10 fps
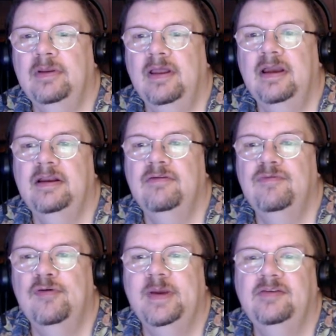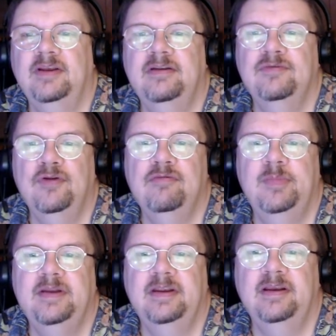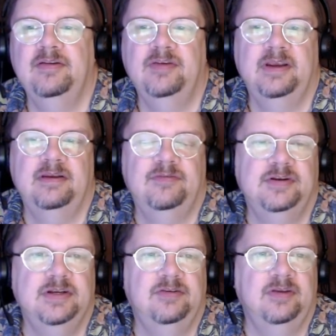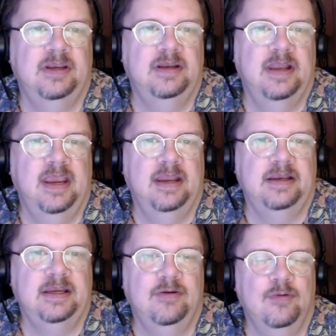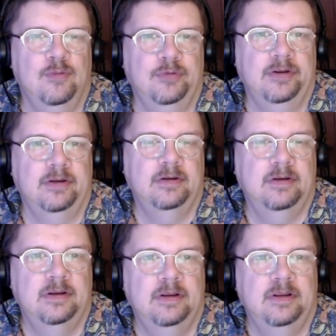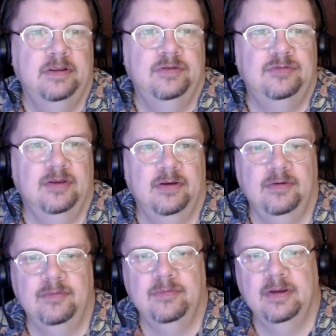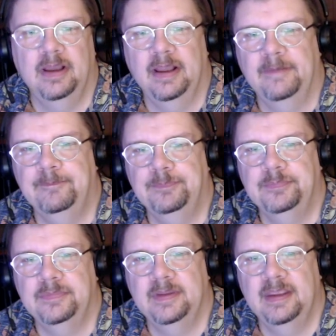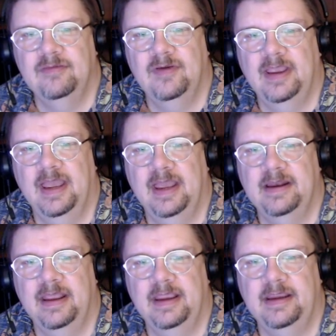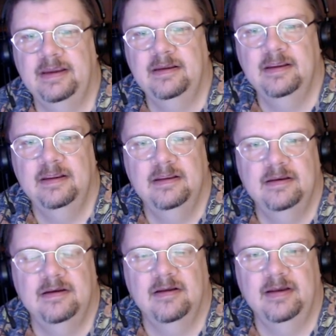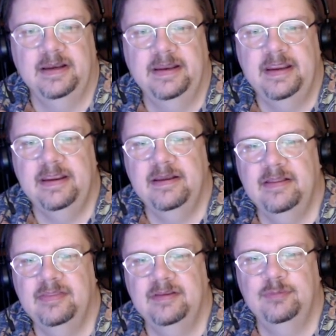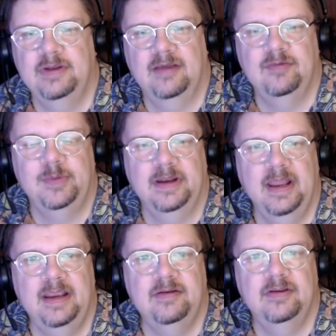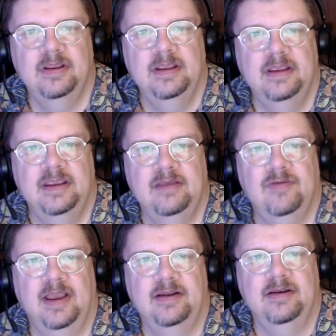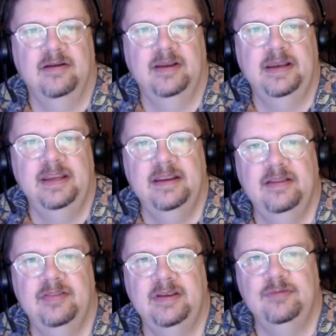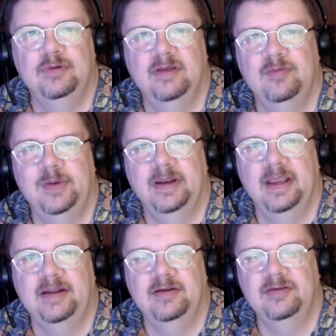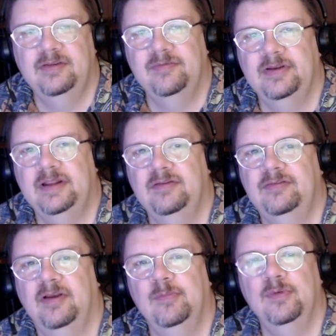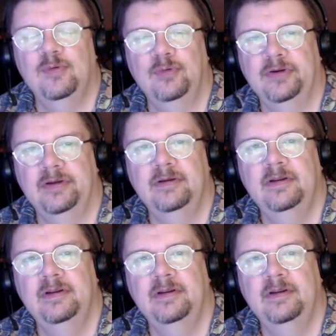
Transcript: line form a set of non-repeating consecutive digits in any order. So if I had a 9 here, this would have to be an 8. If I had a 9 here, these would have to be an 8 and a 7 in some order.